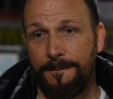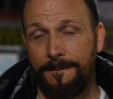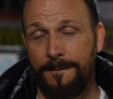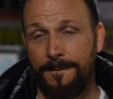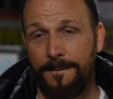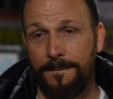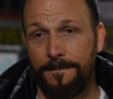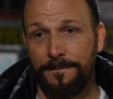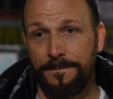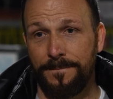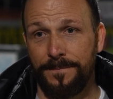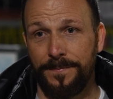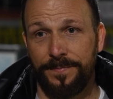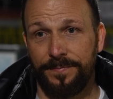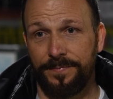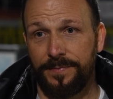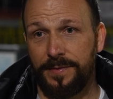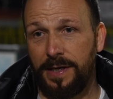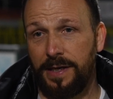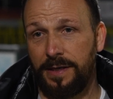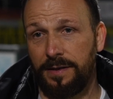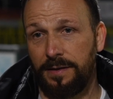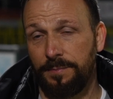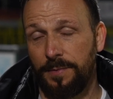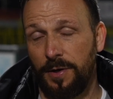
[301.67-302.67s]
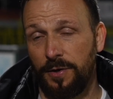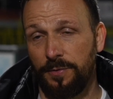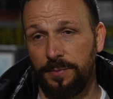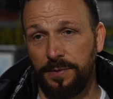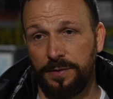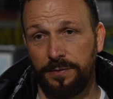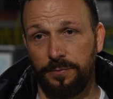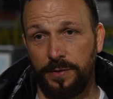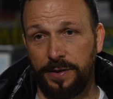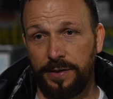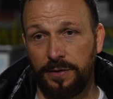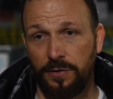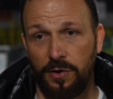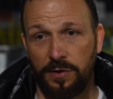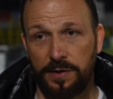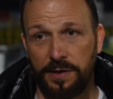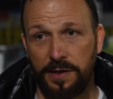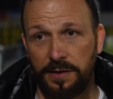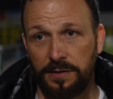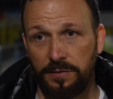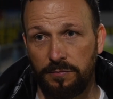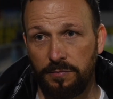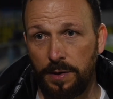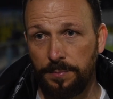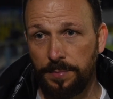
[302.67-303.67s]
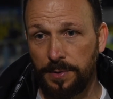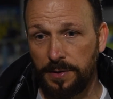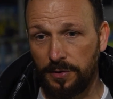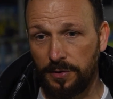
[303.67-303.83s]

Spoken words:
At the moment, we're not getting the rub of the